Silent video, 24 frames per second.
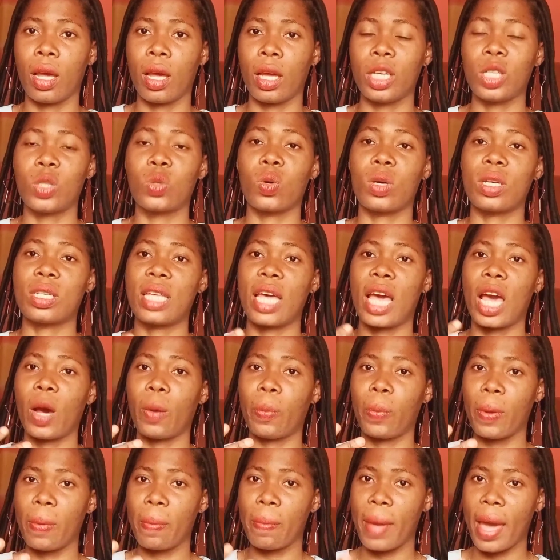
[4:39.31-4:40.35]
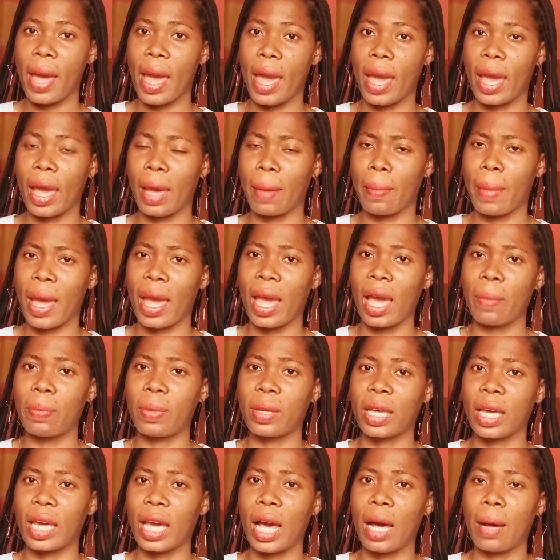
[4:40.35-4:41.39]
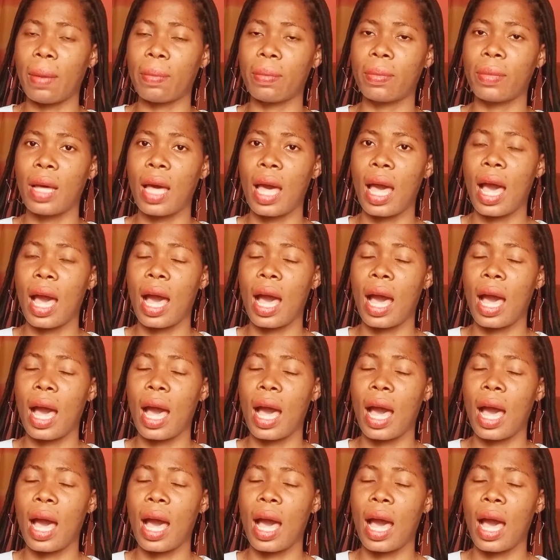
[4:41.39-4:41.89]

It was helping my hair. My hair became